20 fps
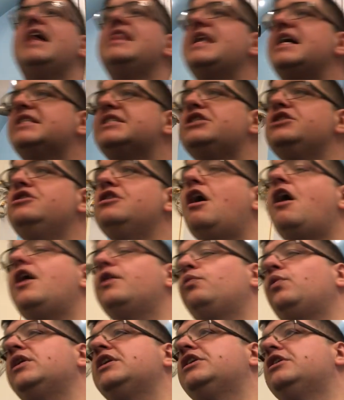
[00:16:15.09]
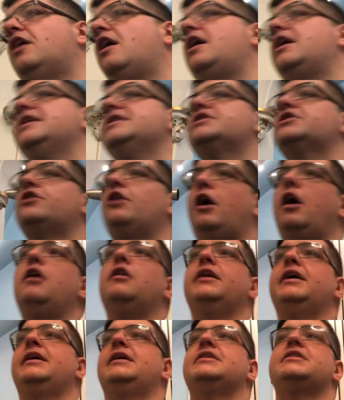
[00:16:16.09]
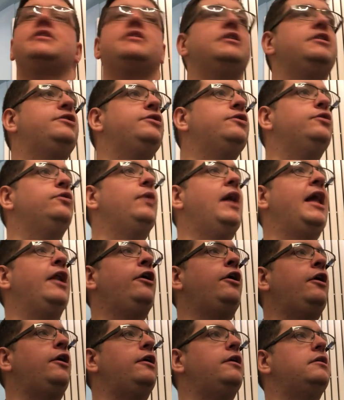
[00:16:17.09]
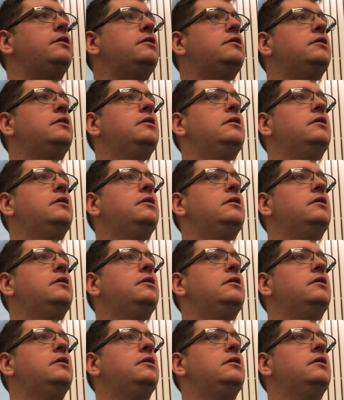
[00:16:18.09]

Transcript: And that's not what God is calling us to do at all.